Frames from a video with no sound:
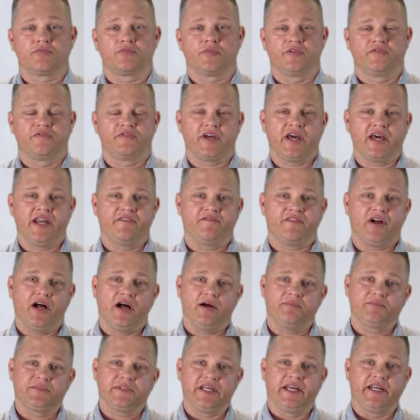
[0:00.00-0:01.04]
and we've kind of
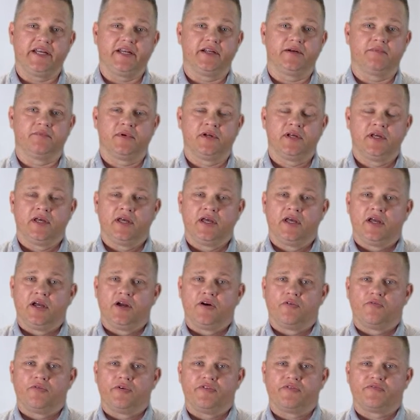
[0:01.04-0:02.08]
updated them.
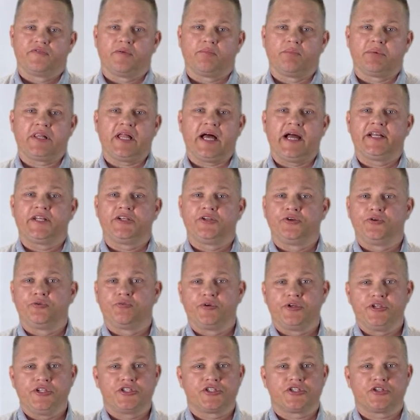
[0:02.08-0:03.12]
We've applied new
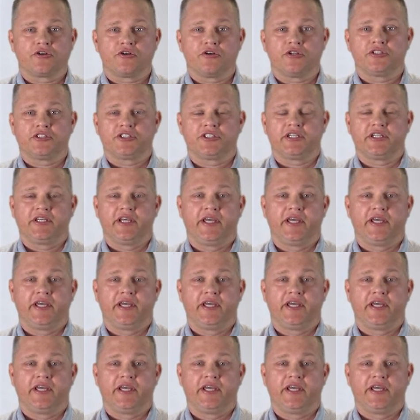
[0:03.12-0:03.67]
research